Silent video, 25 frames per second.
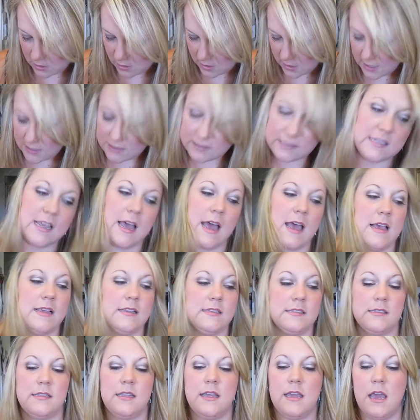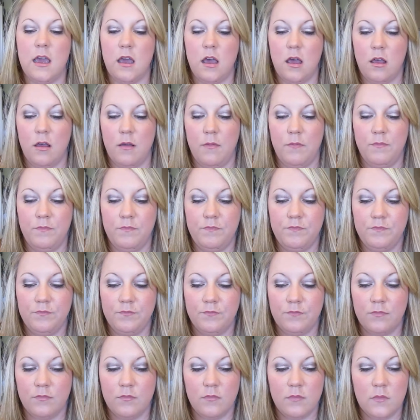It says the um,
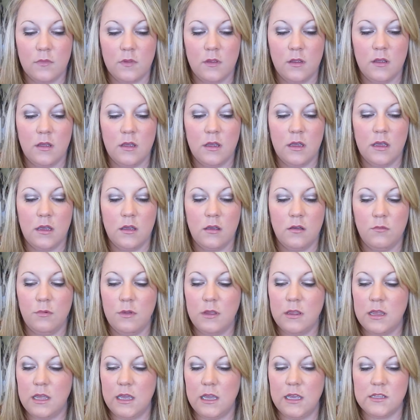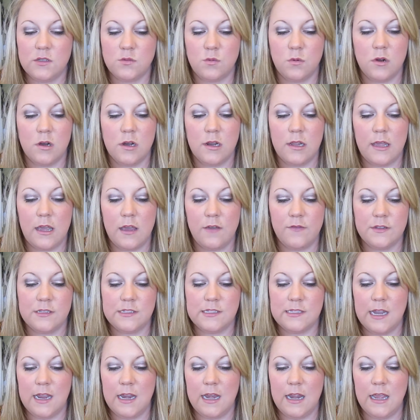we think it's worthy of a
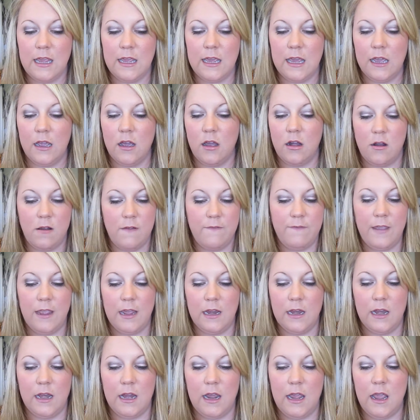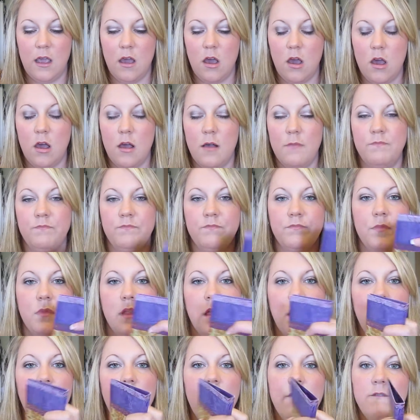standing gig on our vanity. Um,
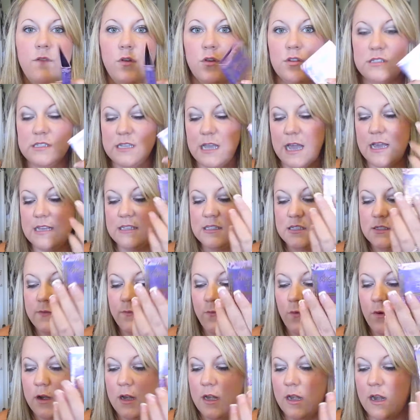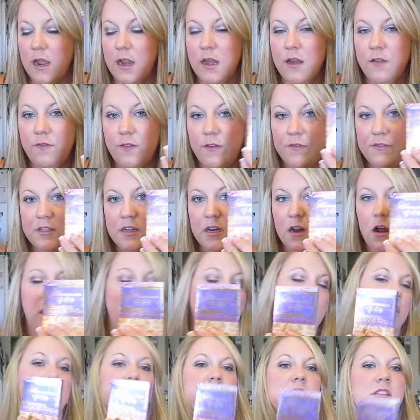full size is $49 to
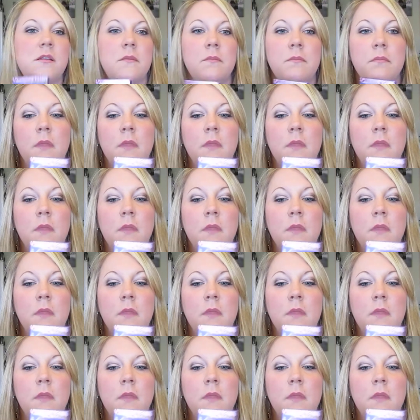$50.